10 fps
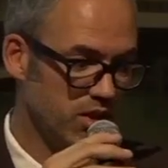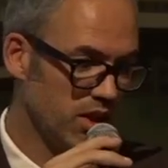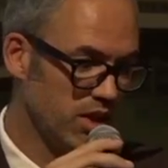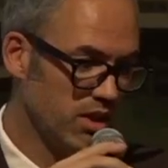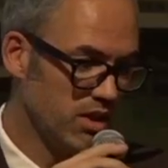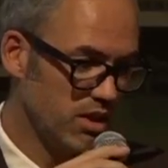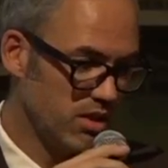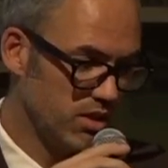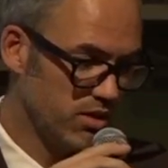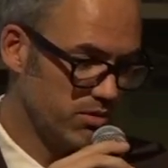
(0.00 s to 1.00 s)
or
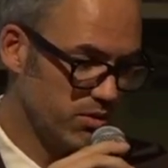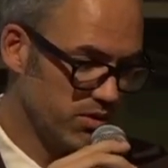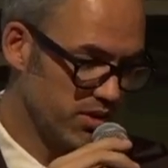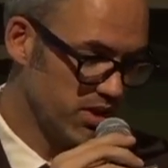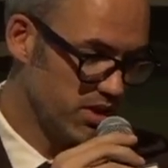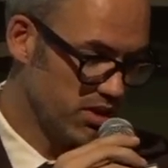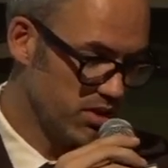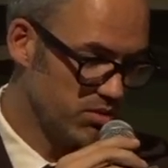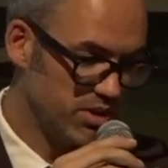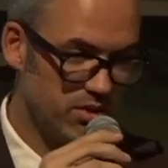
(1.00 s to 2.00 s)
for
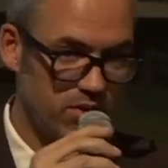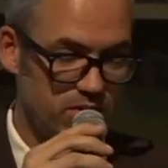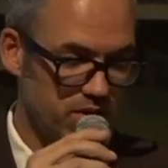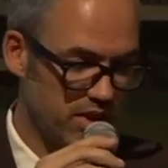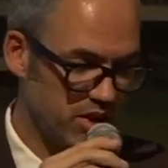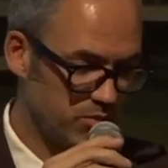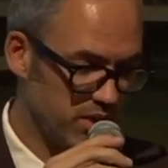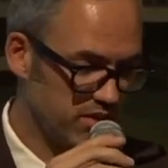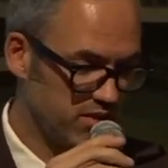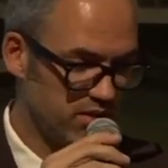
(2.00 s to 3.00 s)
the return
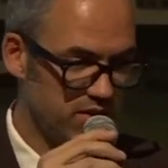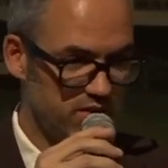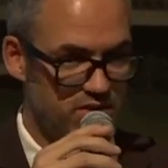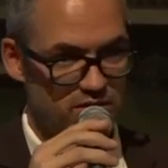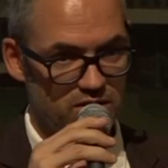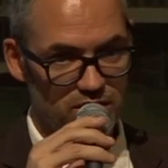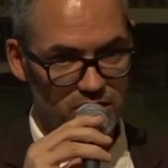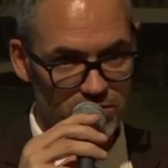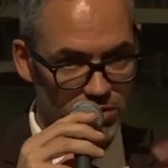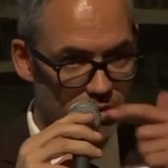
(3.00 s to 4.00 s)
aspect,
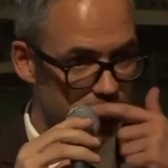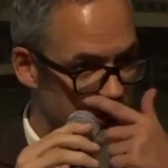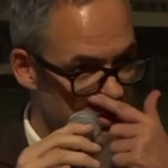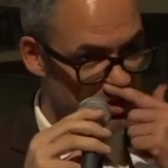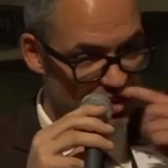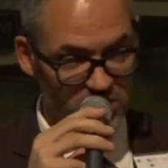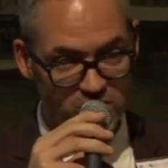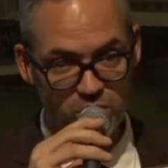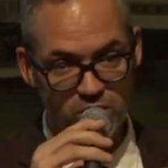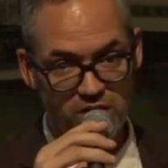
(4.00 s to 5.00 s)
it's for
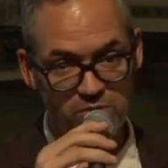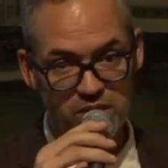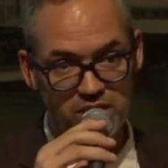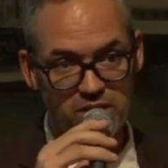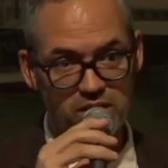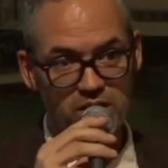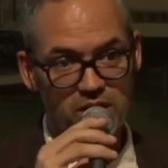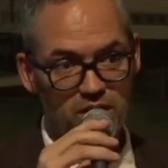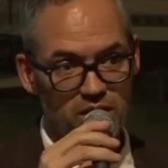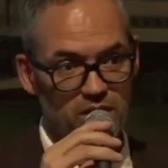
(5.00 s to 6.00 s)
researchers who have
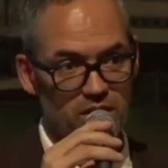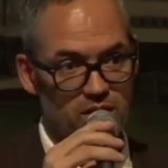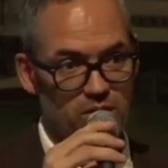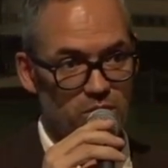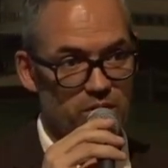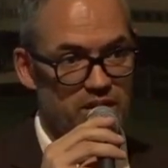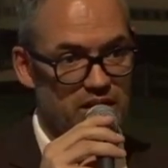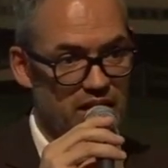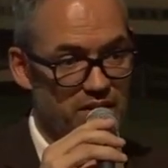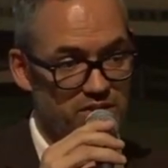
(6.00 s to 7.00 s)
been
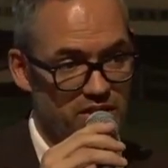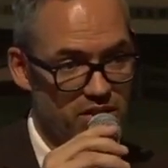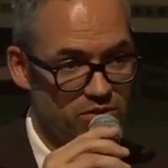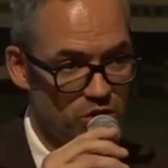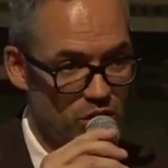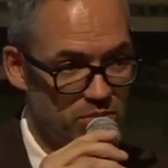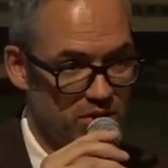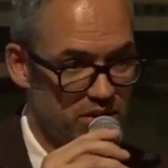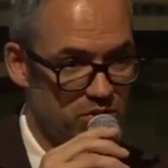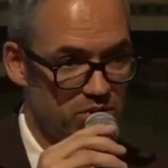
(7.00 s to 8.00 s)
working outside of
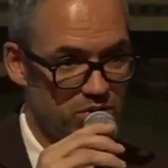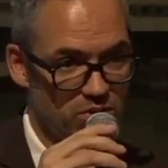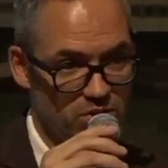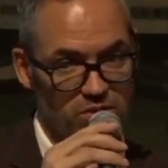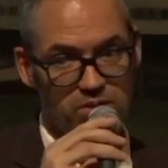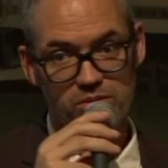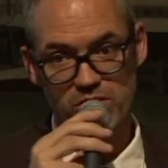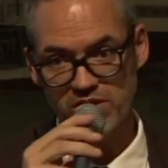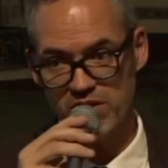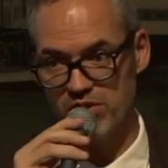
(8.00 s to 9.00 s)
Europe and they want to
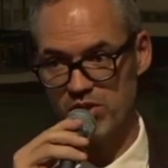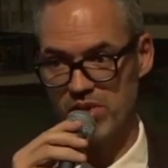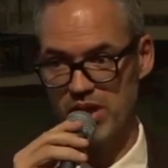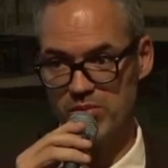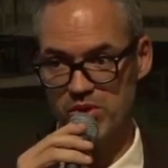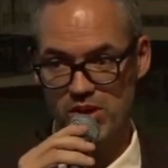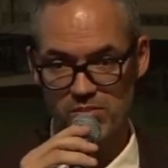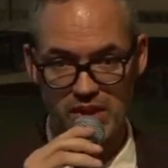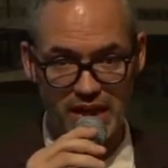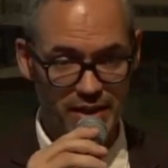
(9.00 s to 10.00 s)
receive some help
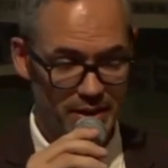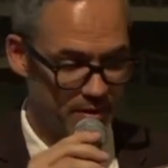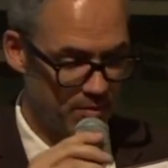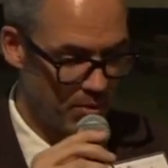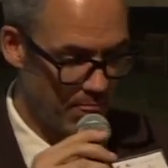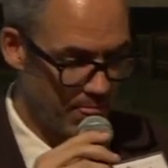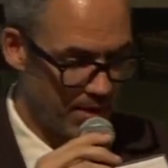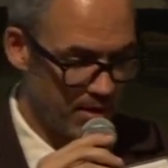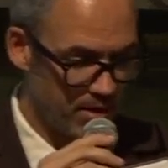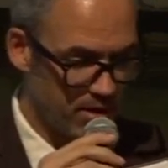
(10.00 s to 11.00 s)
to come back.
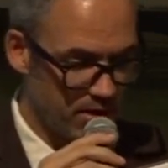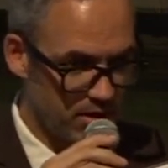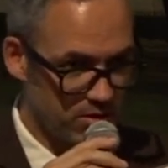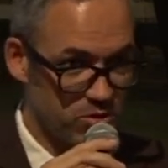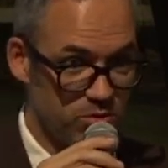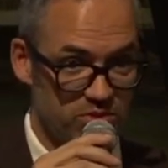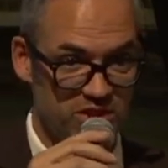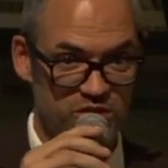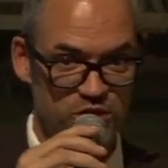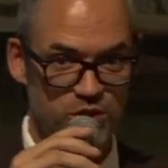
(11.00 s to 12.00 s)
I assume